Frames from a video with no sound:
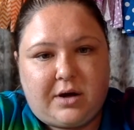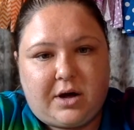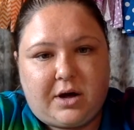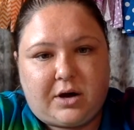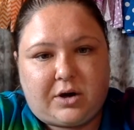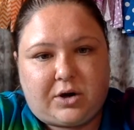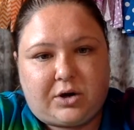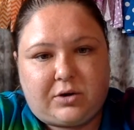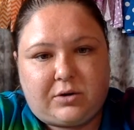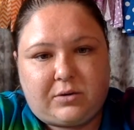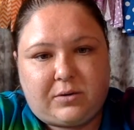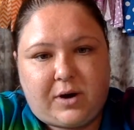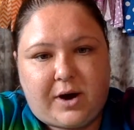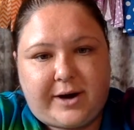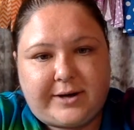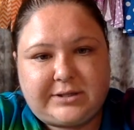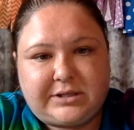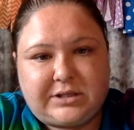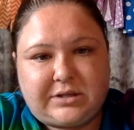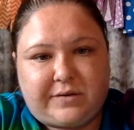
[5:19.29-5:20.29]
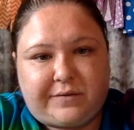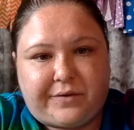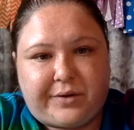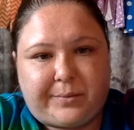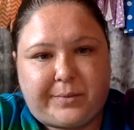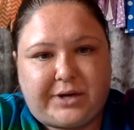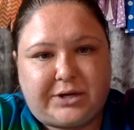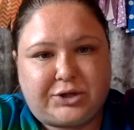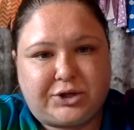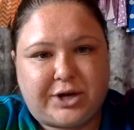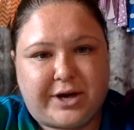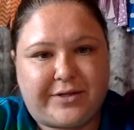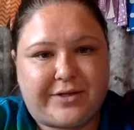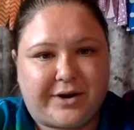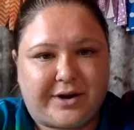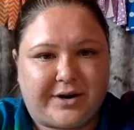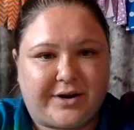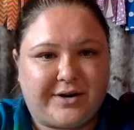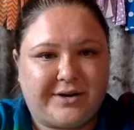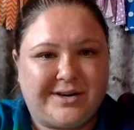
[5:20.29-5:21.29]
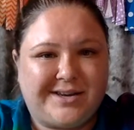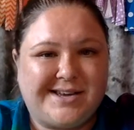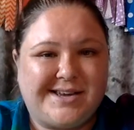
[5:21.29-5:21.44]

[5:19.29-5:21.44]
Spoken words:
across from each other.